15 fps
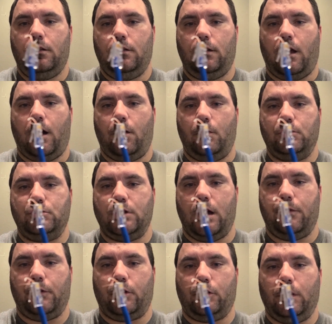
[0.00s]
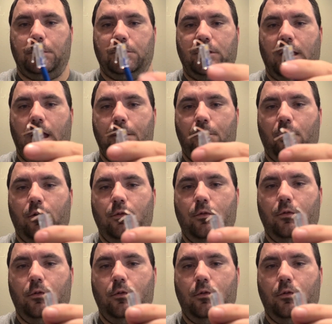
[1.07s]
Now we should have a crimped cable